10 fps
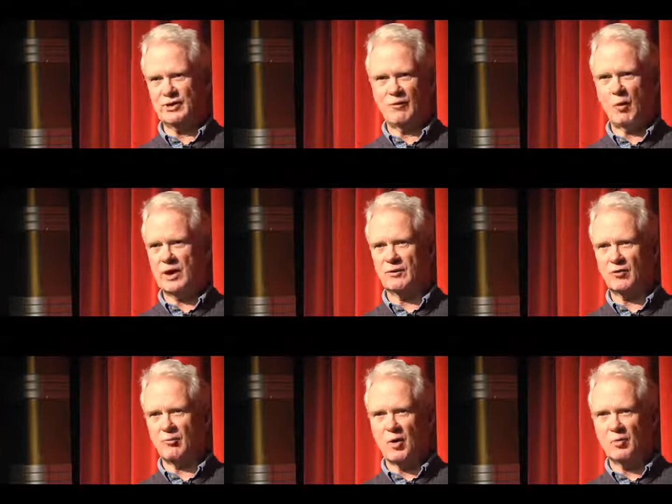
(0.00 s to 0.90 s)
of a
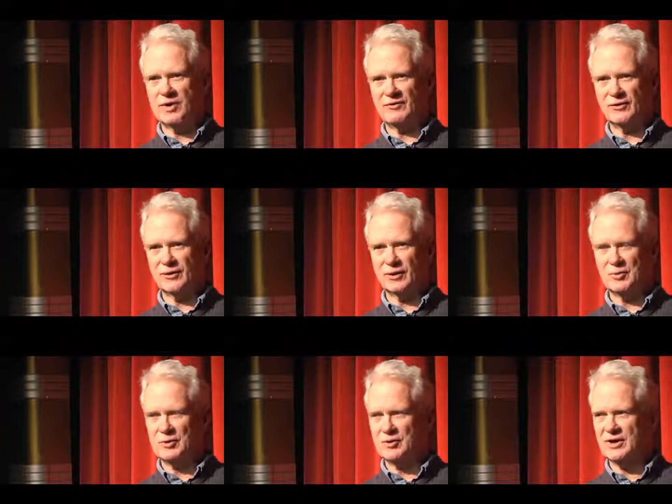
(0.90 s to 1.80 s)
wonderful moment for the
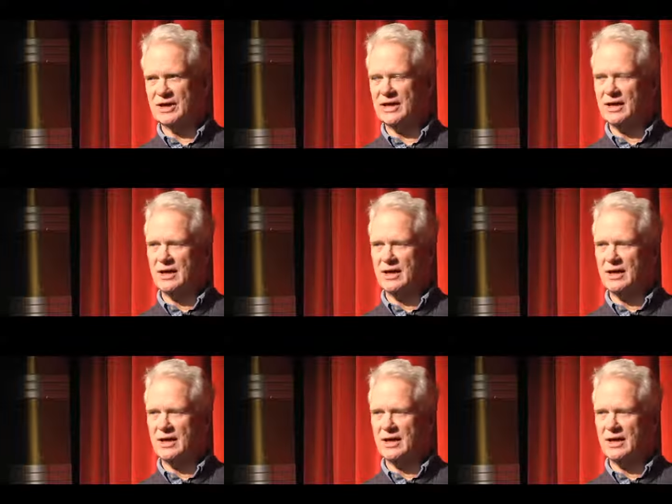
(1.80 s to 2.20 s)
community.